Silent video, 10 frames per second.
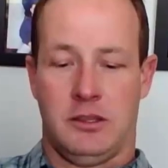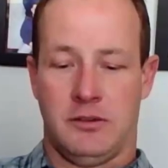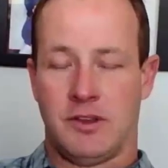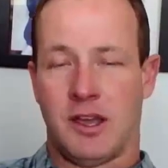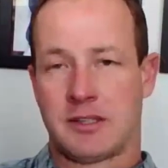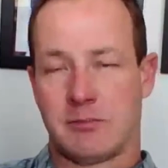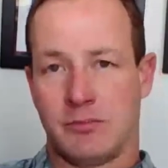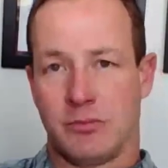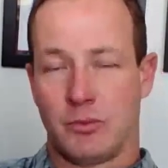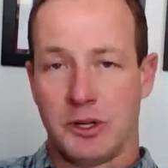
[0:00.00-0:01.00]
You've got
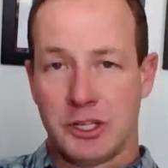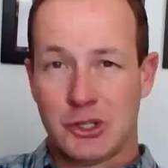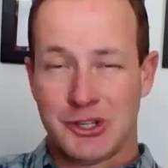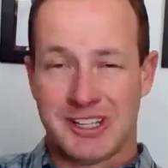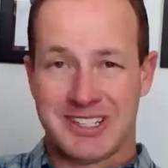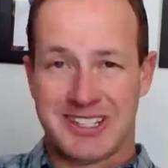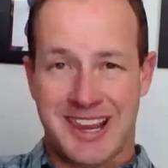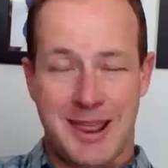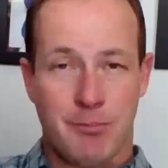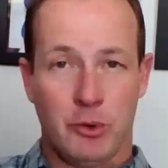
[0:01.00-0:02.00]
some really good
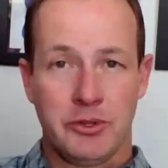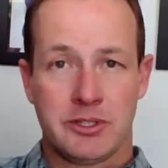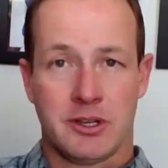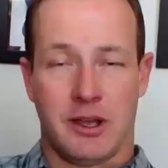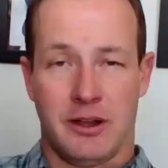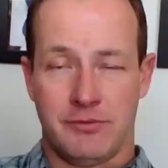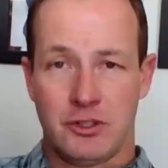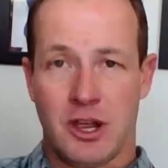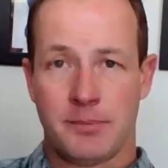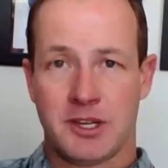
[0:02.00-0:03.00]
examples
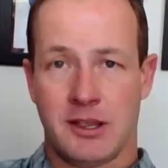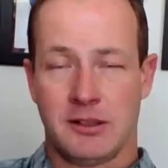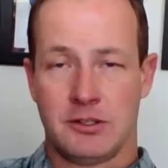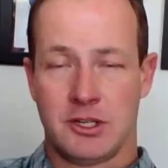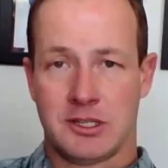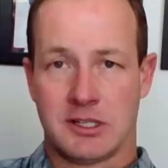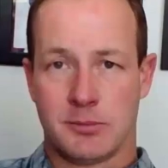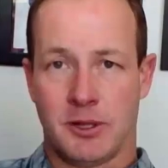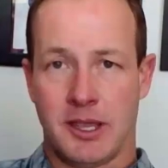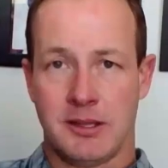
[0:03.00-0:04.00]
of job site
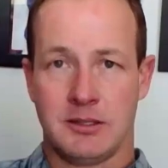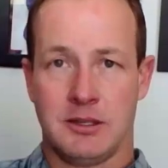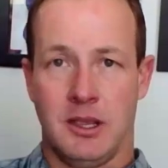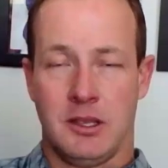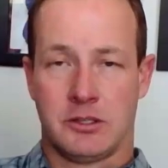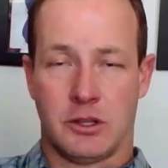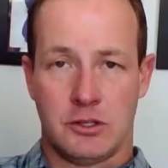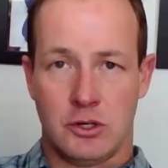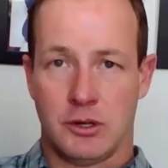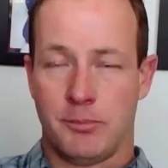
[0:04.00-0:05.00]
logistics plans so
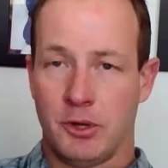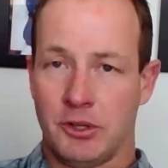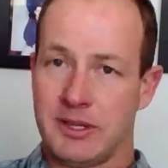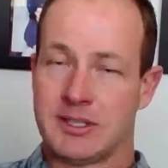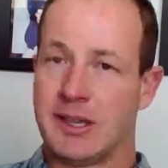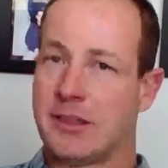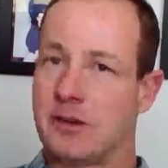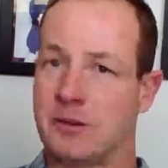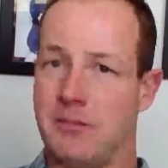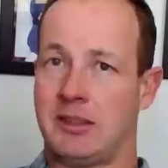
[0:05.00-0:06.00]
that you can put these
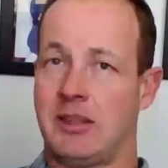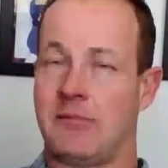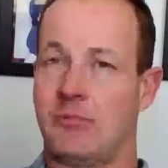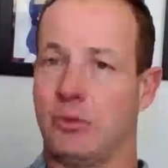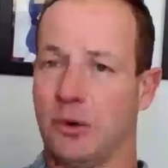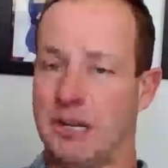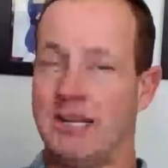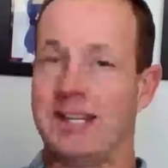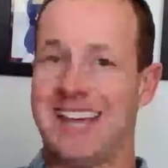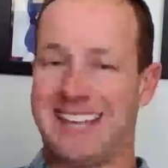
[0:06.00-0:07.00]
together and make them
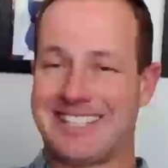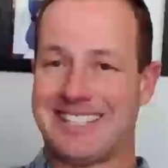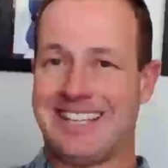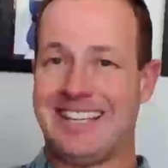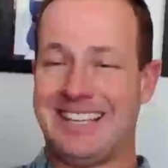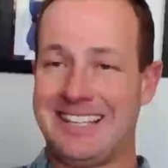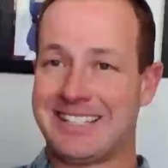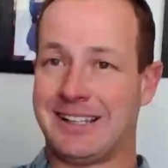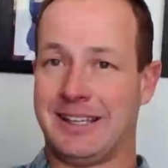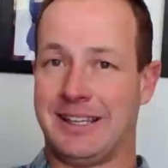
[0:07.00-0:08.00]
read as
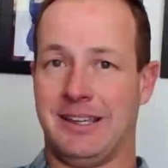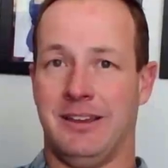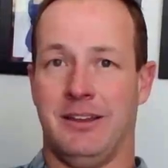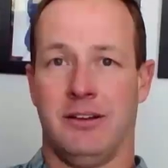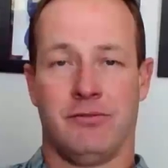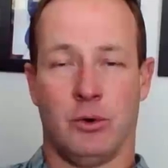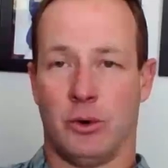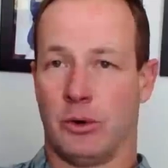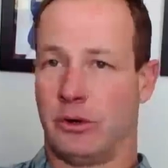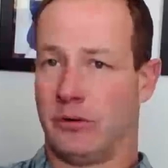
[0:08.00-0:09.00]
easily
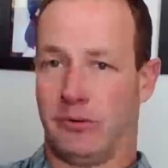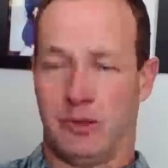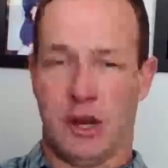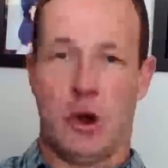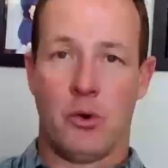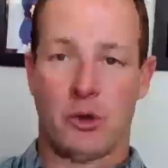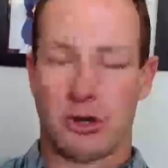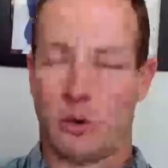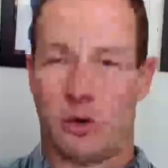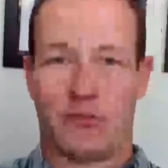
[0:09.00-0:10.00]
for the
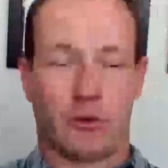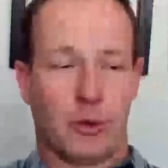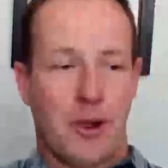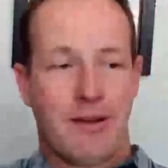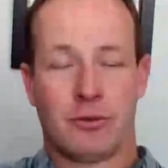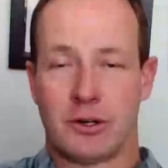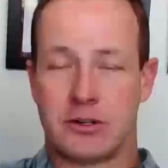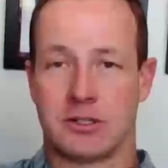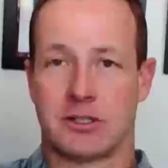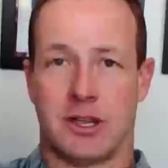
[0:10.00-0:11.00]
owner or for
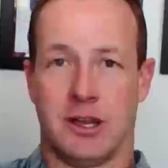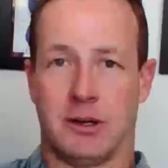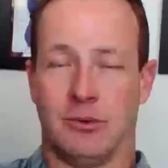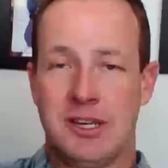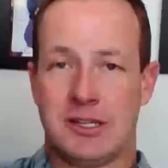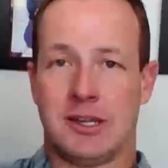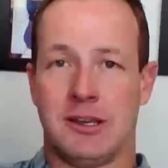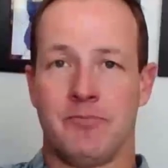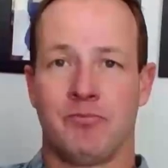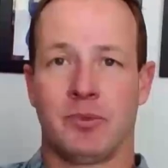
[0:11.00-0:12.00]
whoever's reading
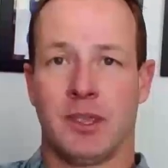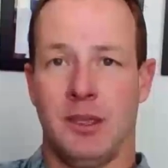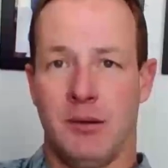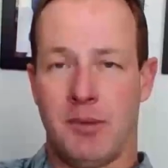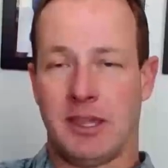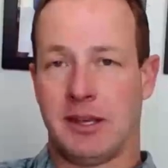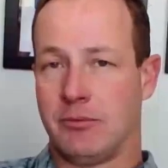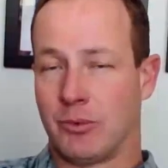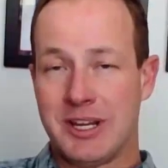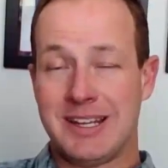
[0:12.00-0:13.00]
it. Make
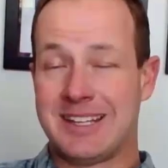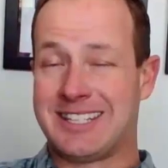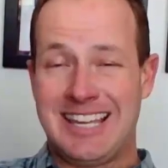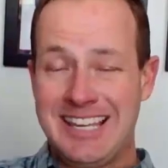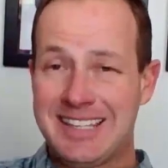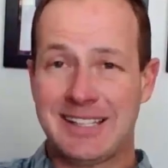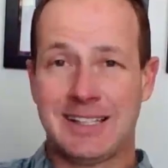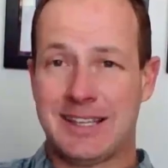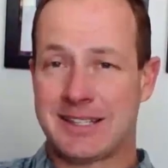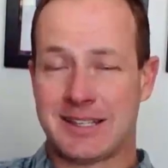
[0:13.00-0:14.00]
it read as
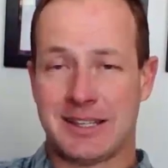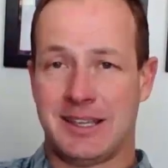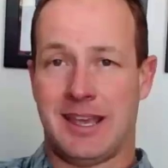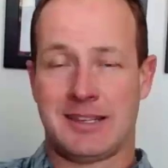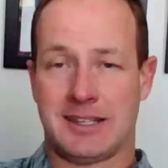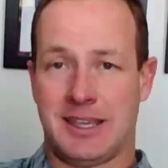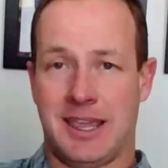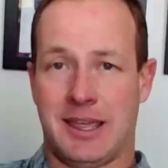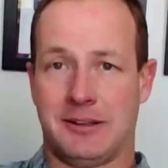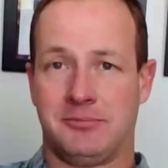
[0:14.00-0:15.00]
easily as it
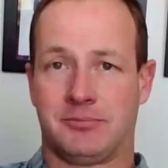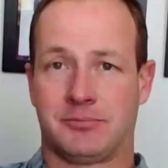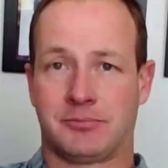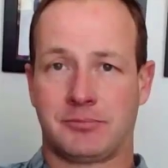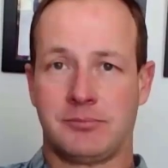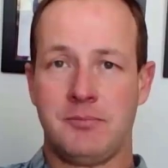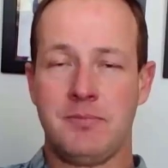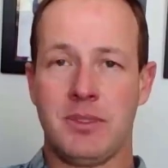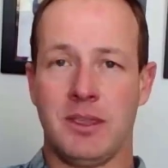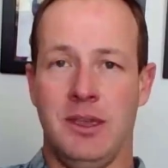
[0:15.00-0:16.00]
can,
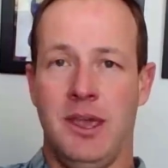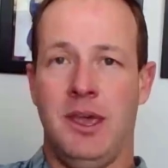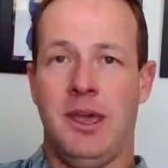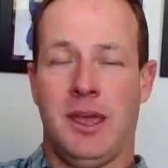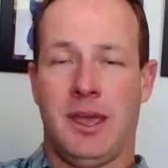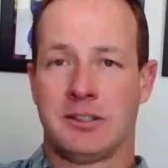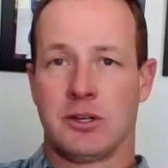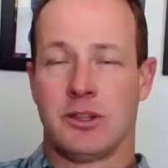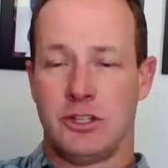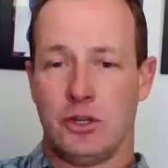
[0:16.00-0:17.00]
and
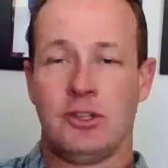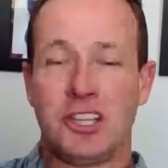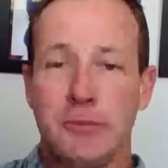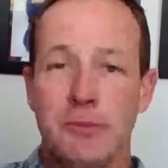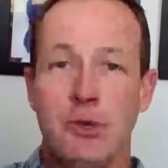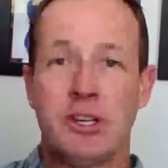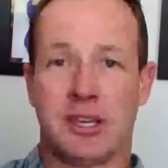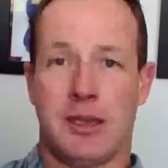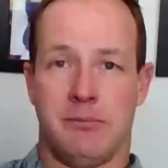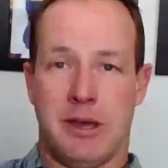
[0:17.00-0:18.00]
so that you can
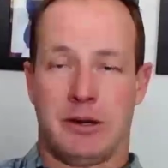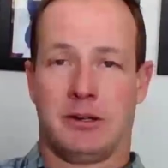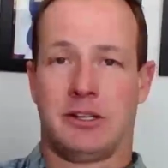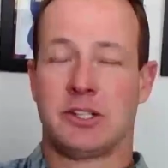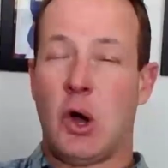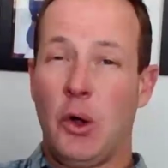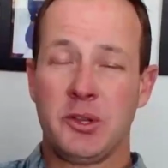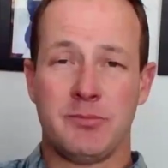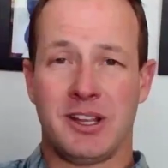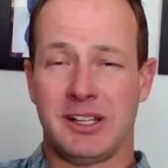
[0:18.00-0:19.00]
communicate better, because
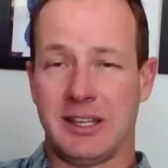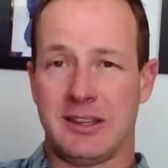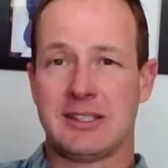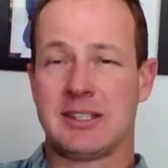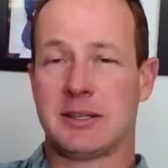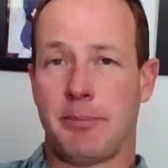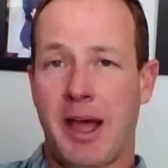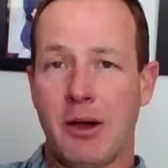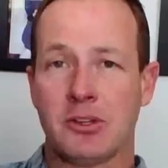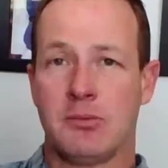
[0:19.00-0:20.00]
ultimately this is
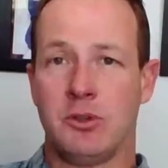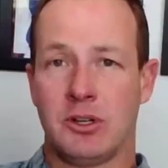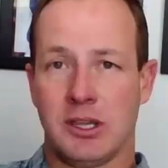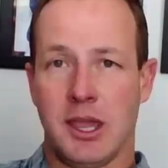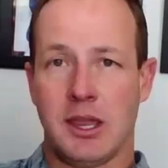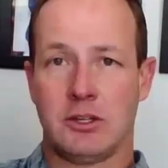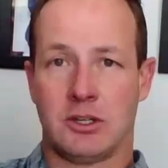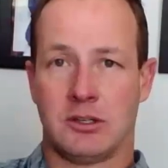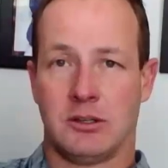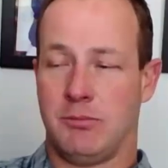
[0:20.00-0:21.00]
about
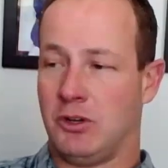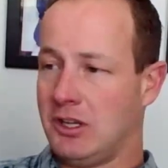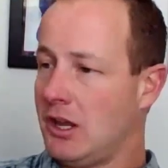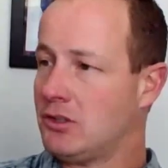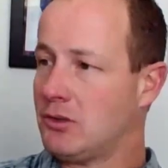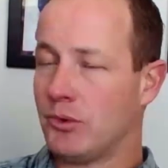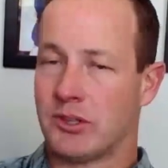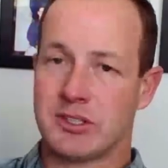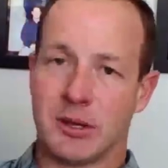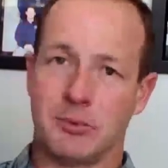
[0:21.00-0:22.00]
communication
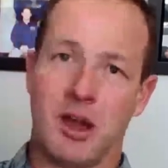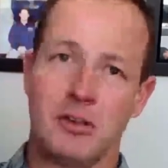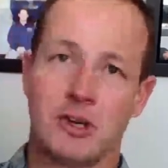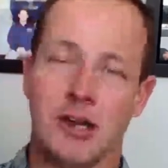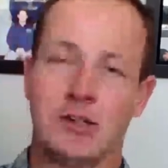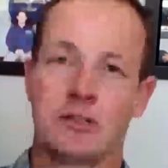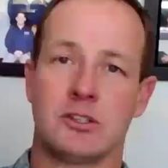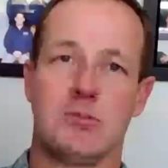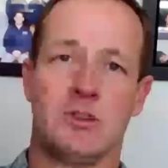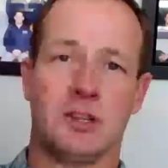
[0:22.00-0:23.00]
with the
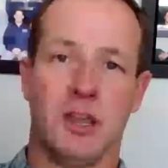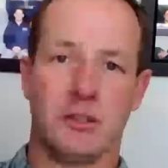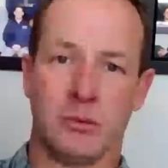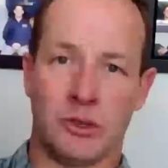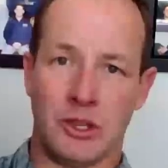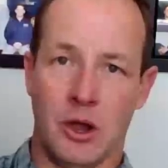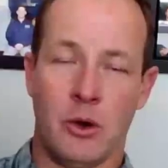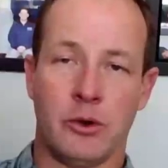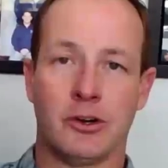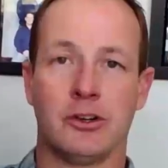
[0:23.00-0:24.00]
subcontractors, communication with the
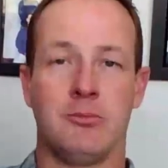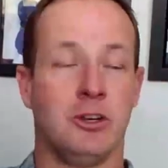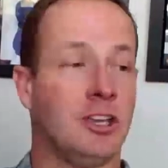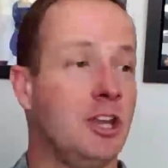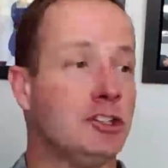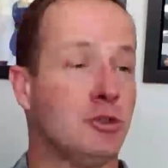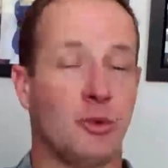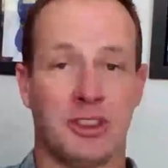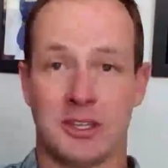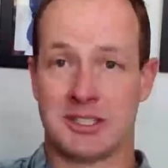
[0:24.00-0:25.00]
owner,
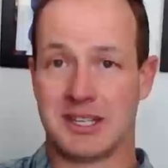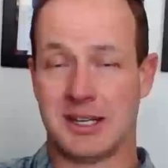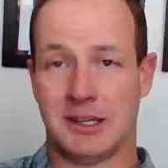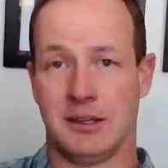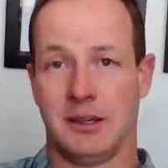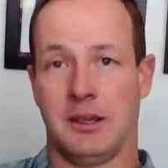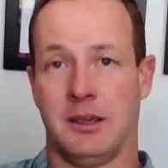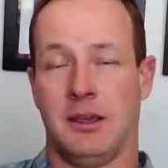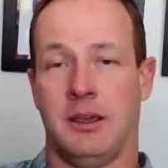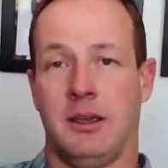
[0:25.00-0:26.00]
communication the city.
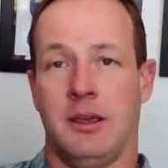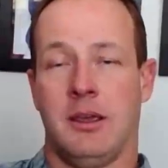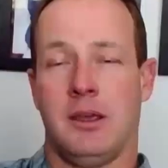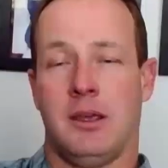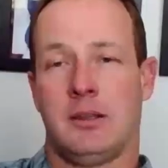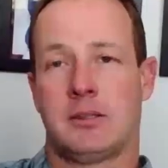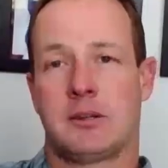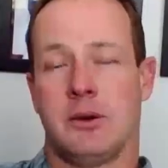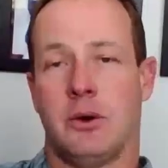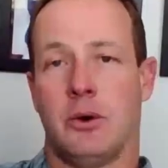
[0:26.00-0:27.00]

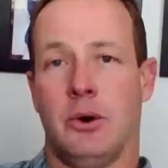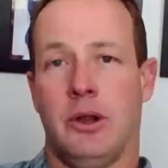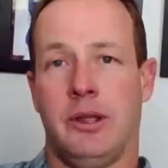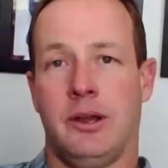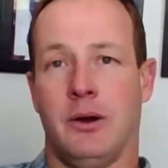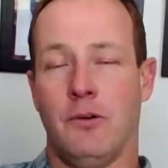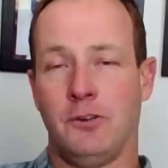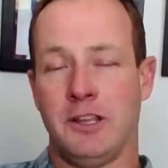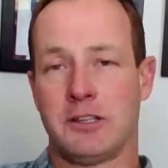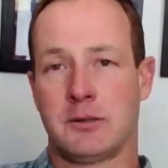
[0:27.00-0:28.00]
So
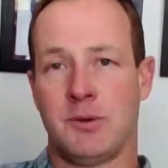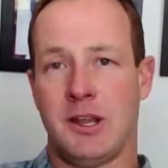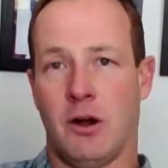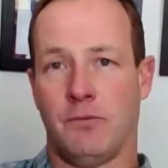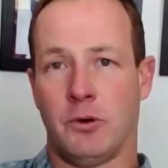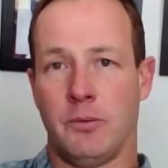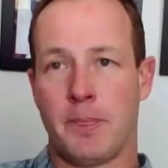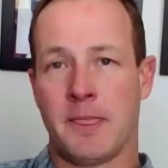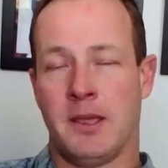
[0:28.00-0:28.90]
hopefully this has been helpful.